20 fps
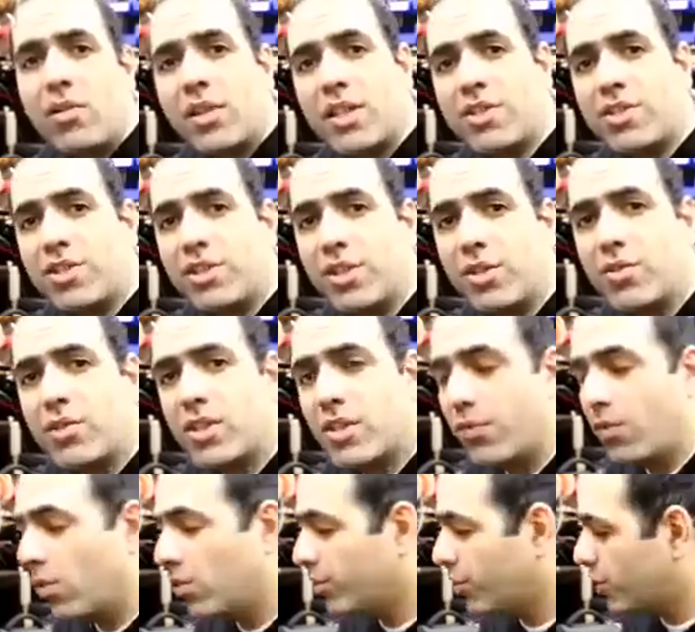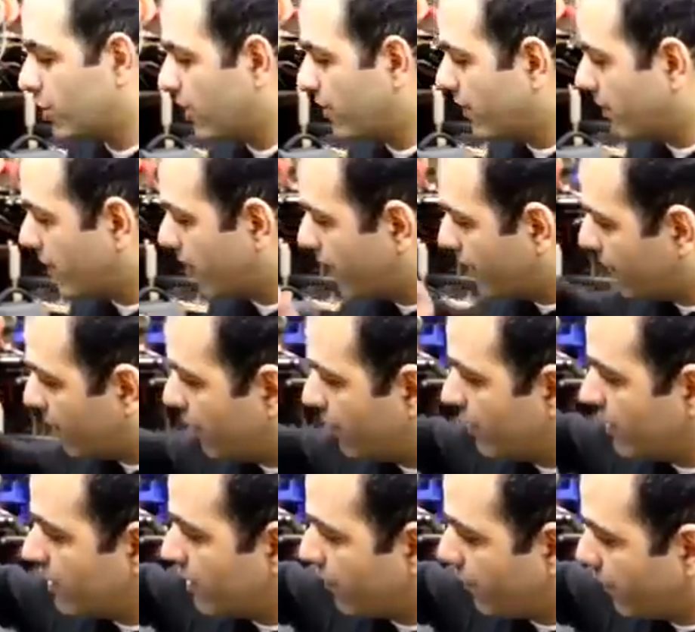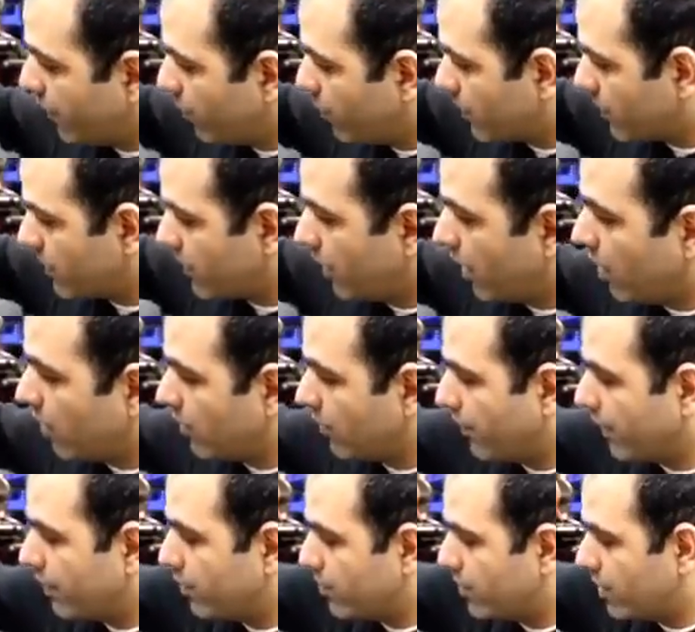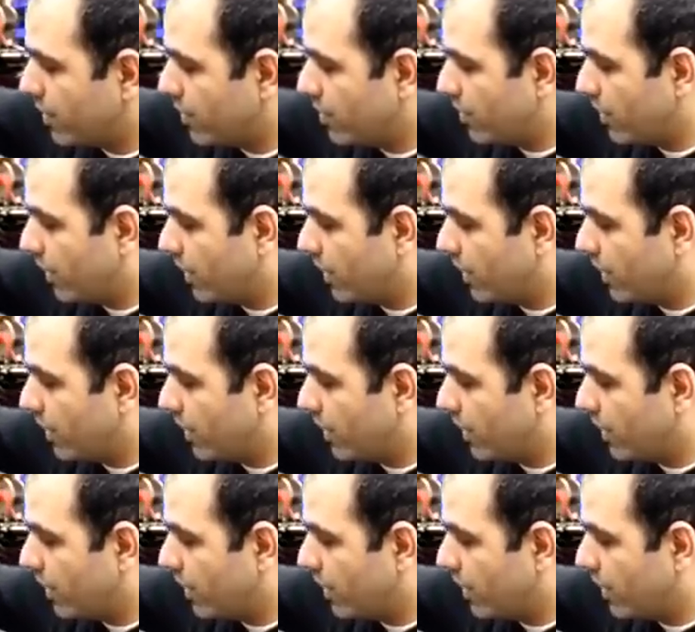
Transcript: let's reduce the voltage level and increase the frequency all the way to 60